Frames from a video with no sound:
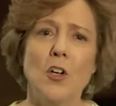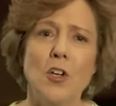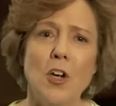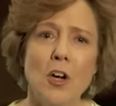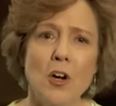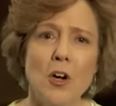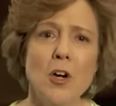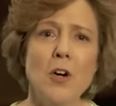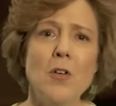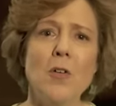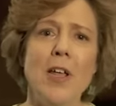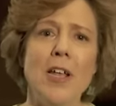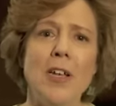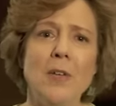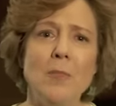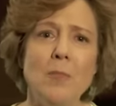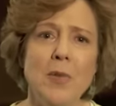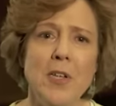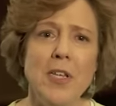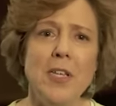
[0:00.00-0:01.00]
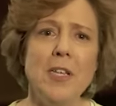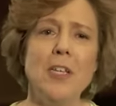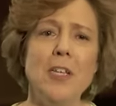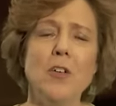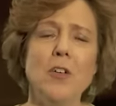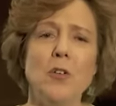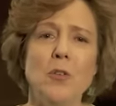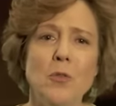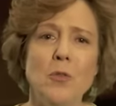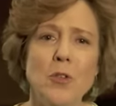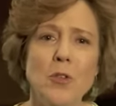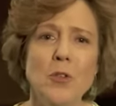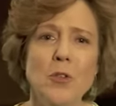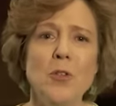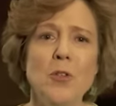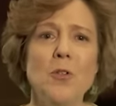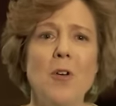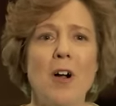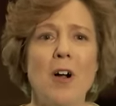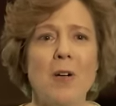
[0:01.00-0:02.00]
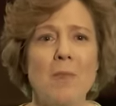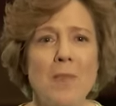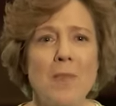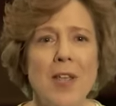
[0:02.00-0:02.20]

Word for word: Go and be who you are